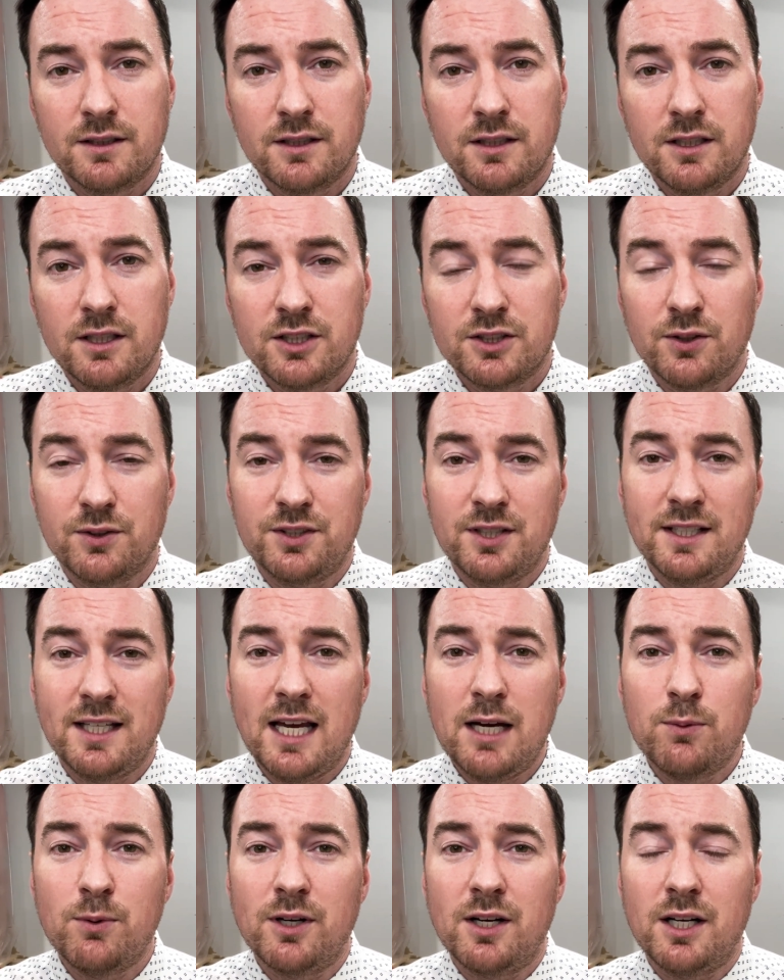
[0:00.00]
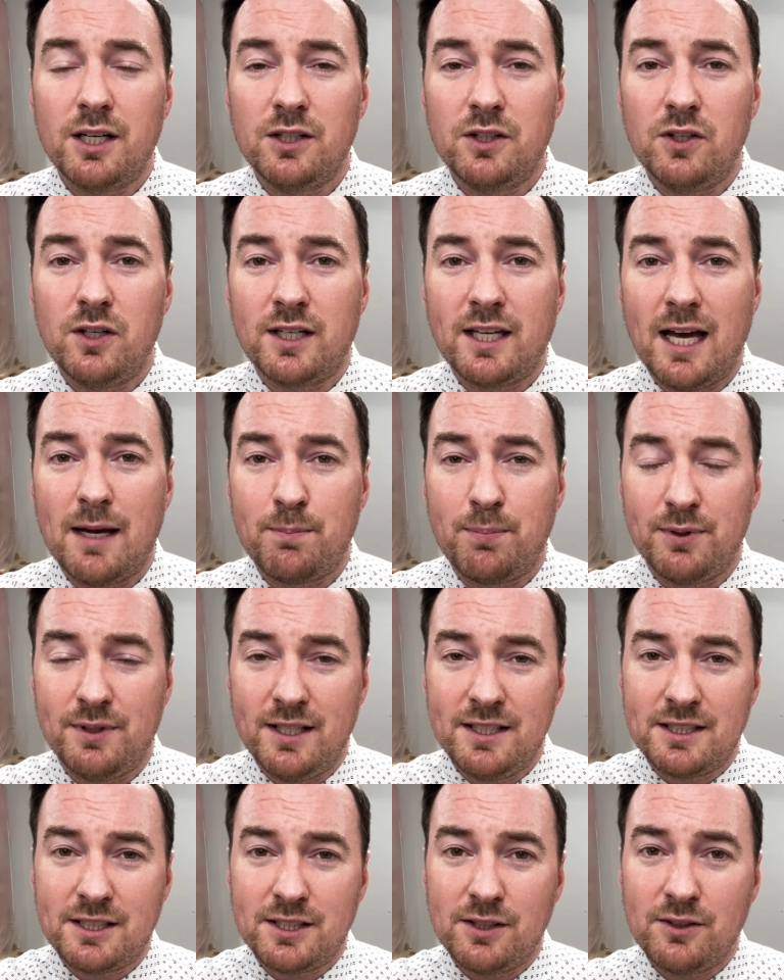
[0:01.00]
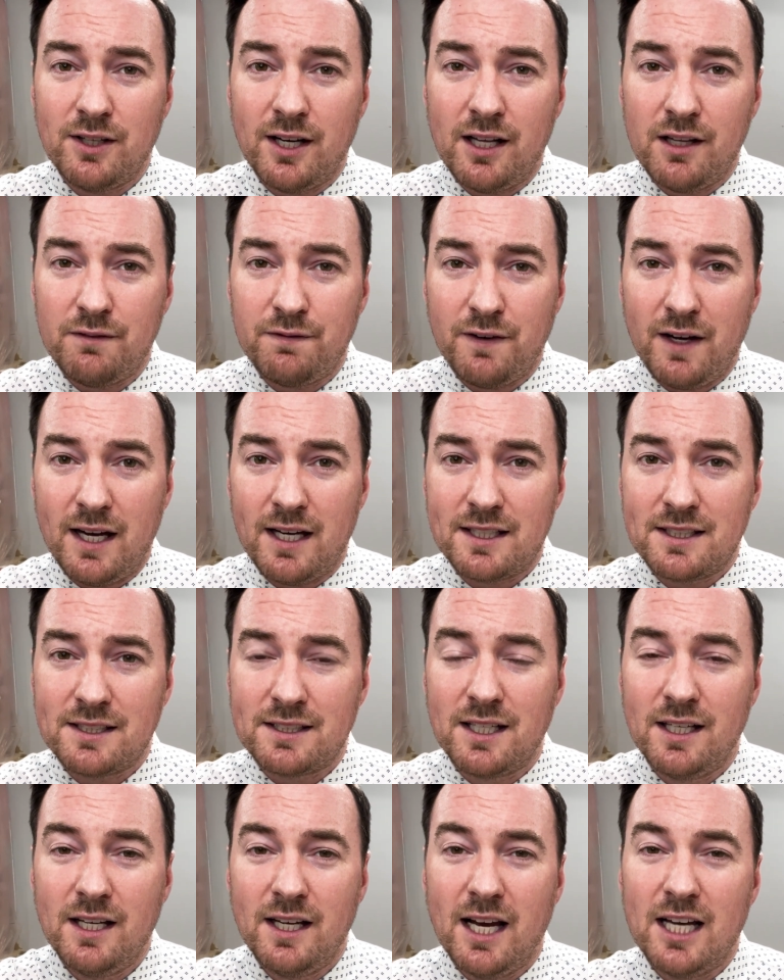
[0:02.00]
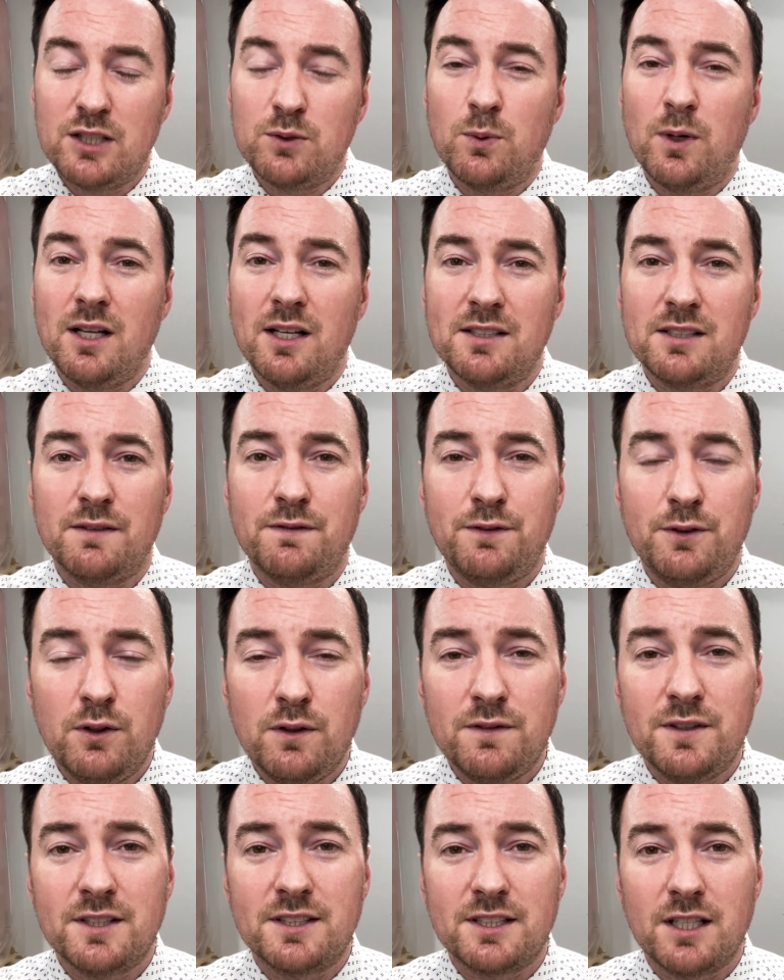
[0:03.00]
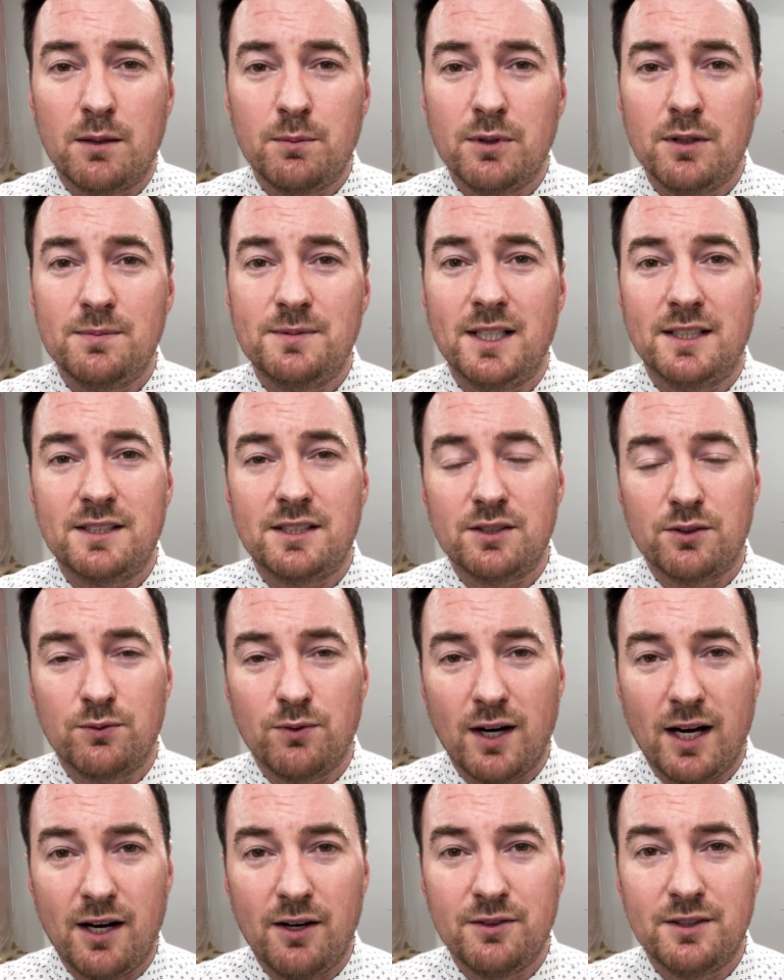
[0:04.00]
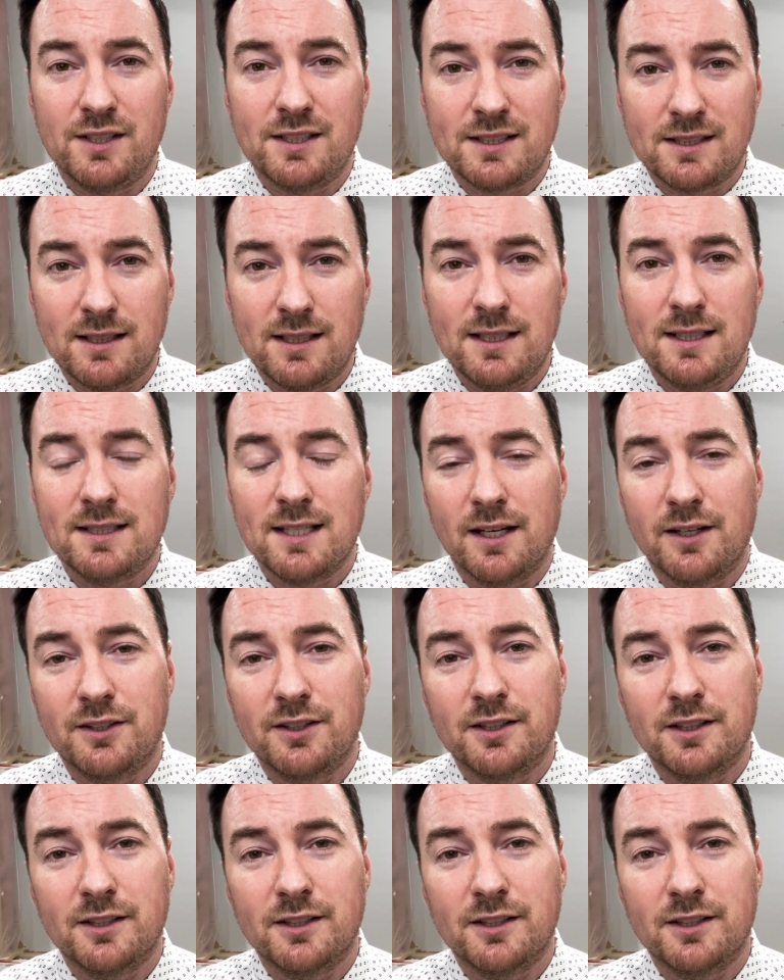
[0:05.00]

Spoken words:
So today we're going to look at Peninsular Halifax, as well as a few of the suburbs that surround the city center.